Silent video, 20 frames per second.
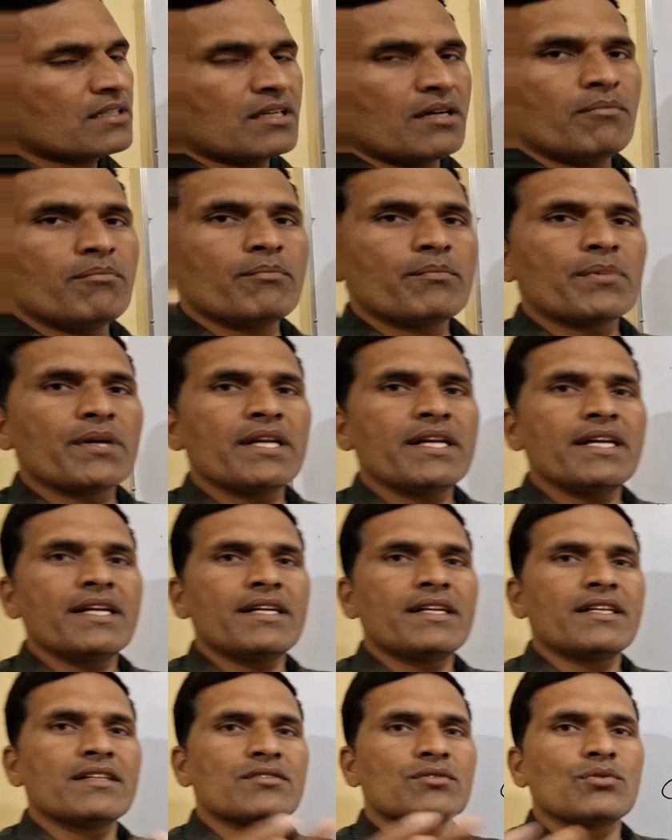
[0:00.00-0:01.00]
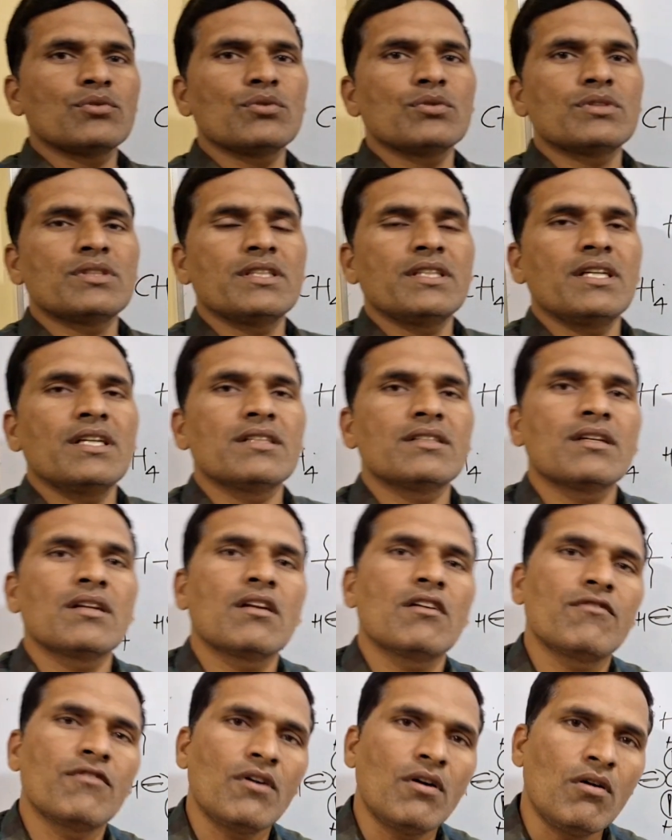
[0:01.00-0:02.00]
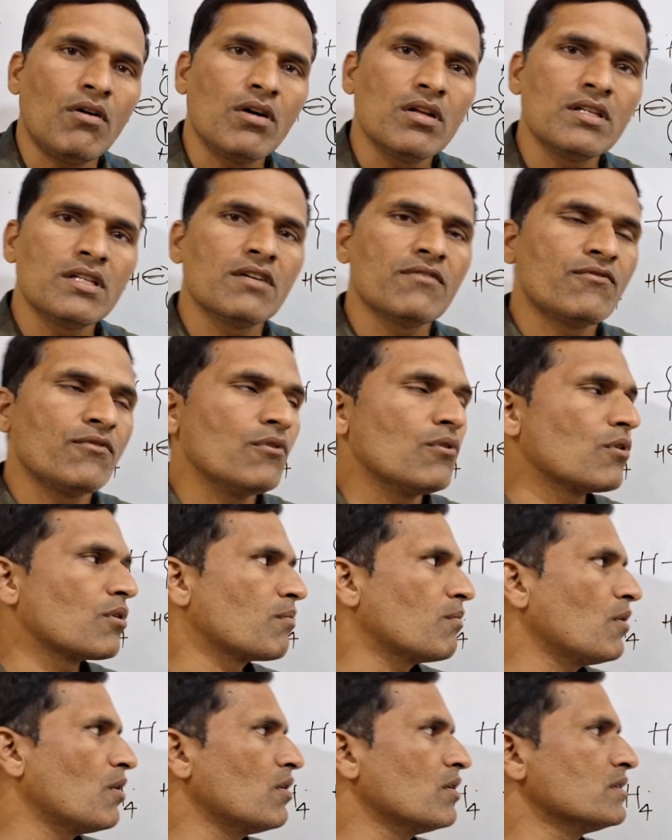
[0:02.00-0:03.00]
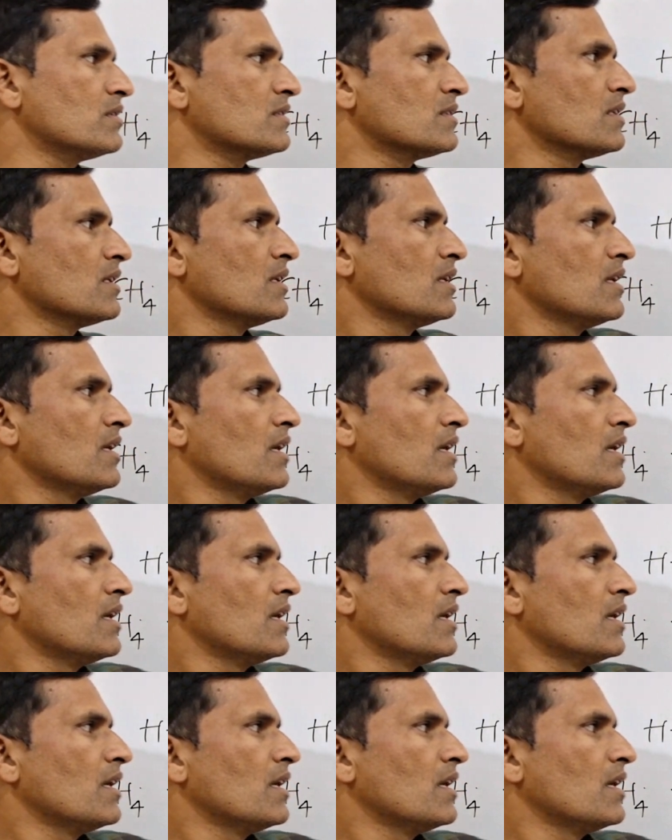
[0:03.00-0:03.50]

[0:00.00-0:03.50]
Complete dissociation of all the 4 bonds,